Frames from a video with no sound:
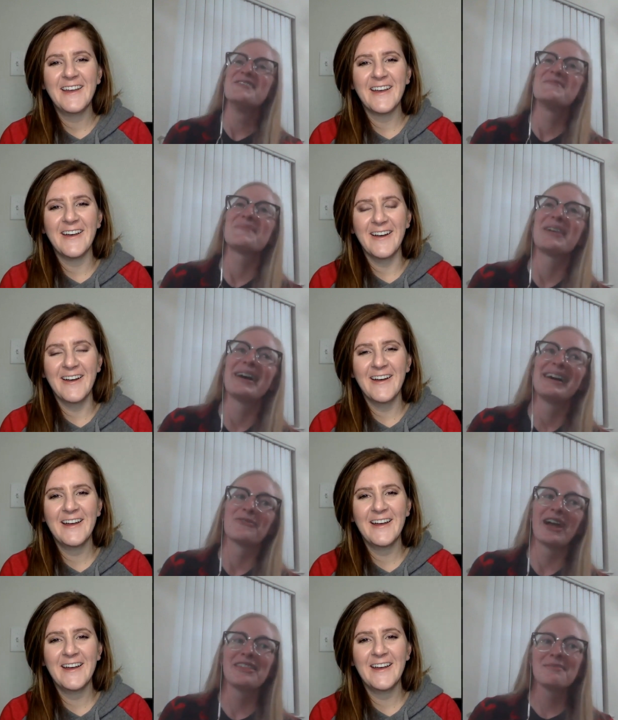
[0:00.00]
Speaker 1: Mm-hmm. But
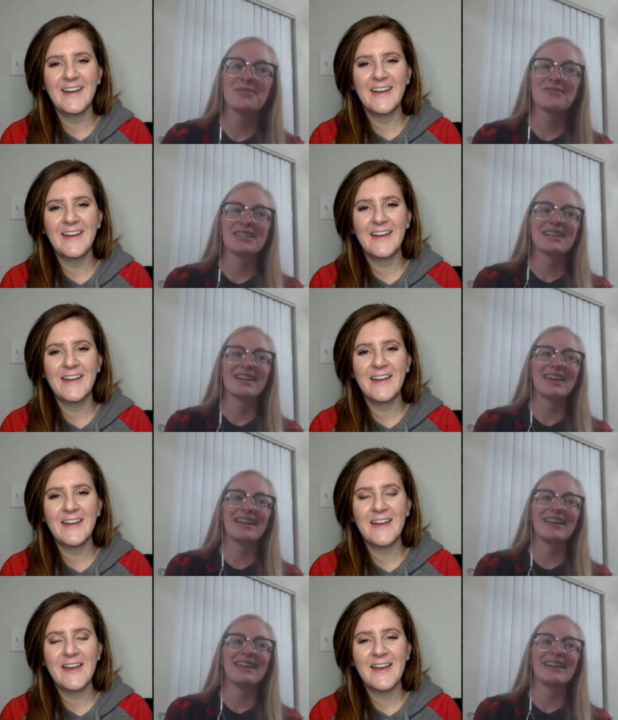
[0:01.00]
finally moved here
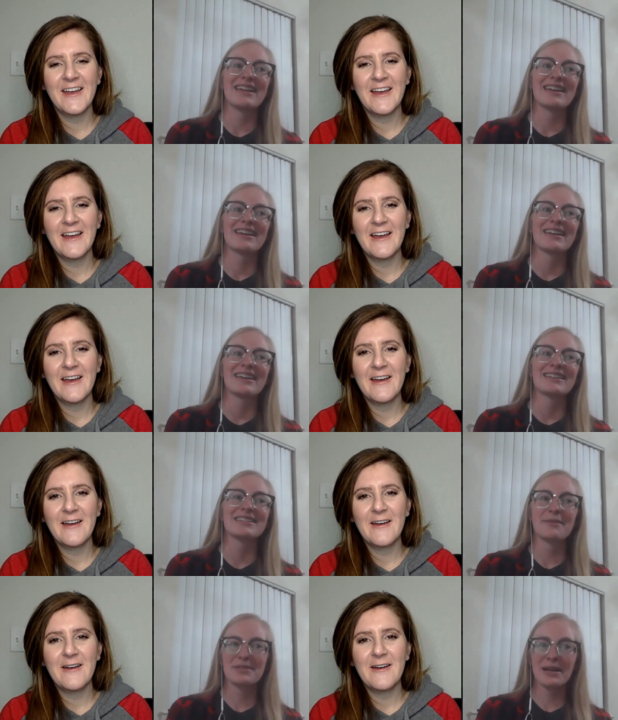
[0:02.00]
in
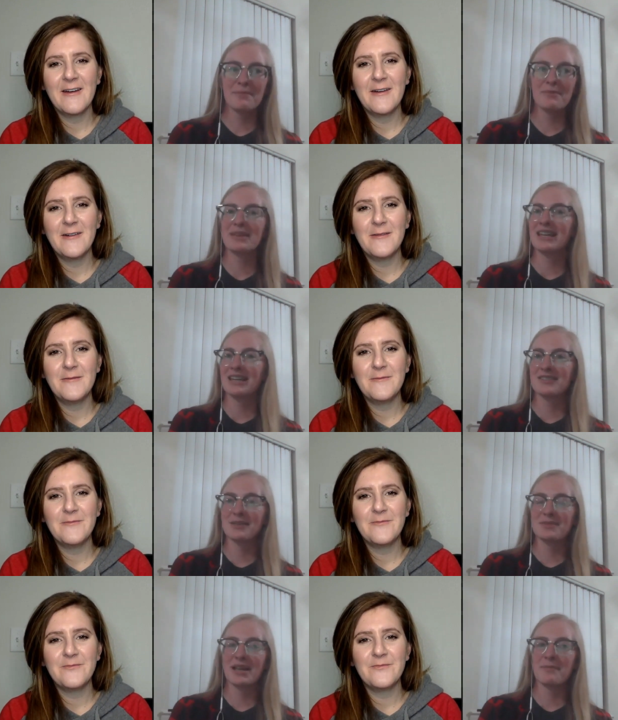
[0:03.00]
September, beginning of
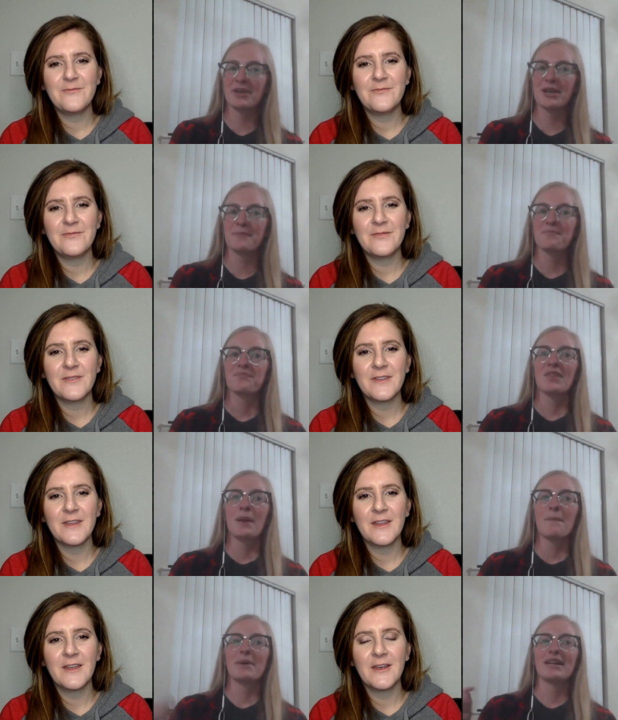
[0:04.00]
September.
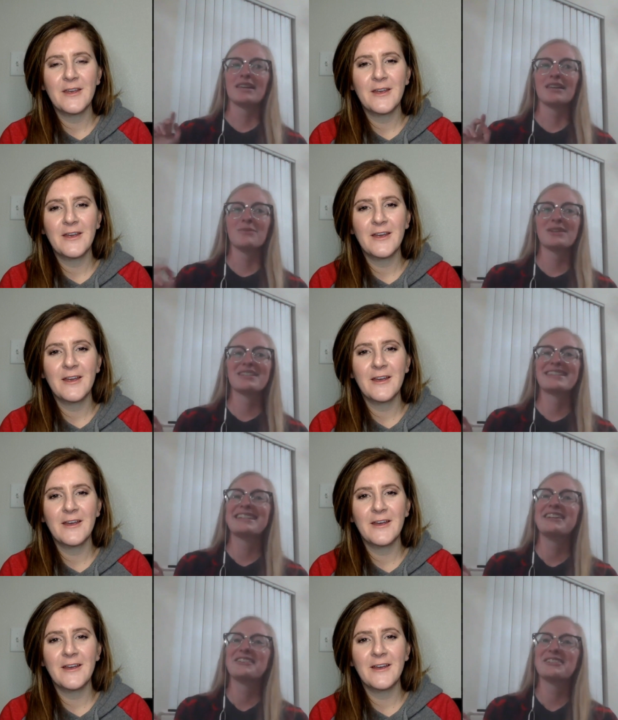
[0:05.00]
But he was
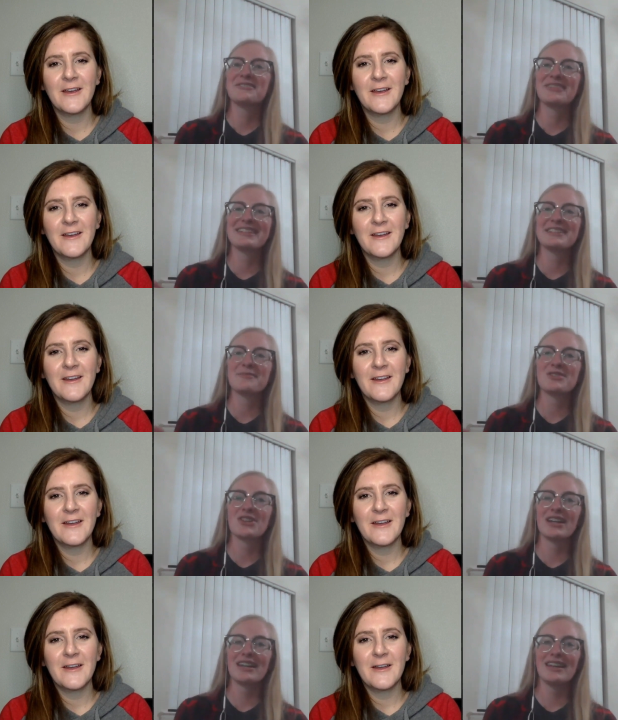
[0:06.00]
still doing some
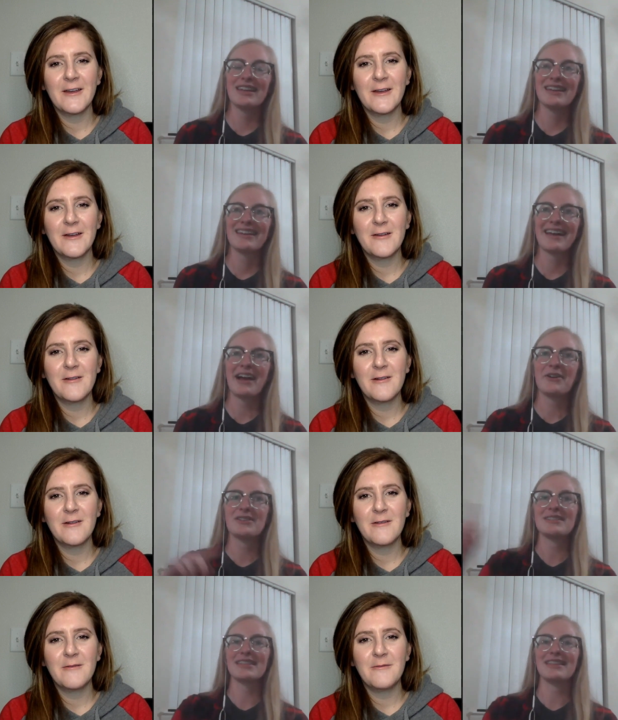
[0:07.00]
training out in
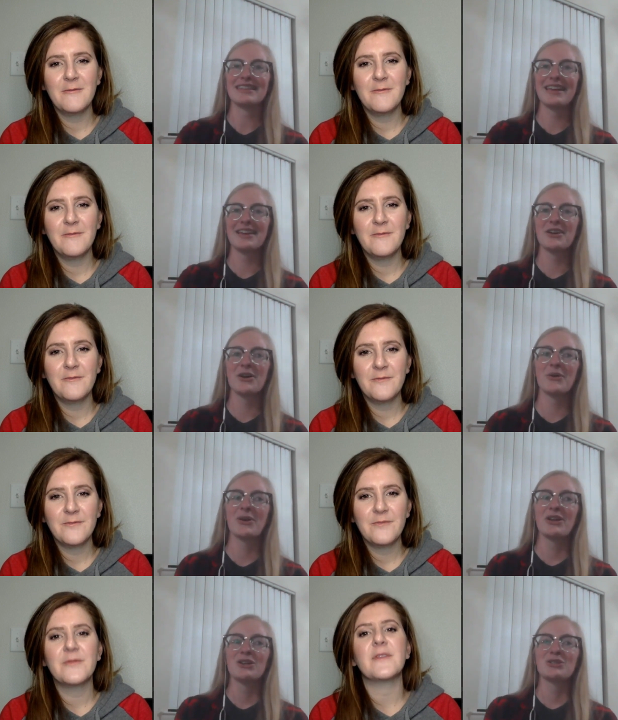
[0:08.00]
San Diego.
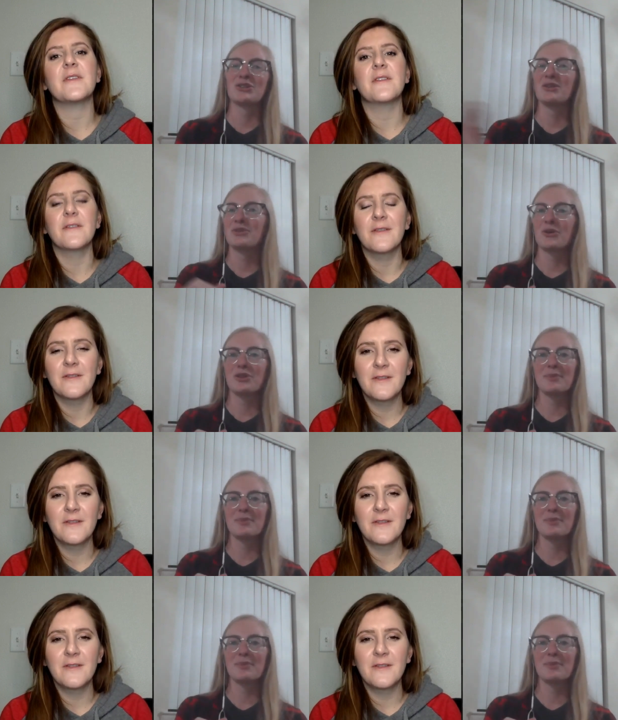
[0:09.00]
So he would only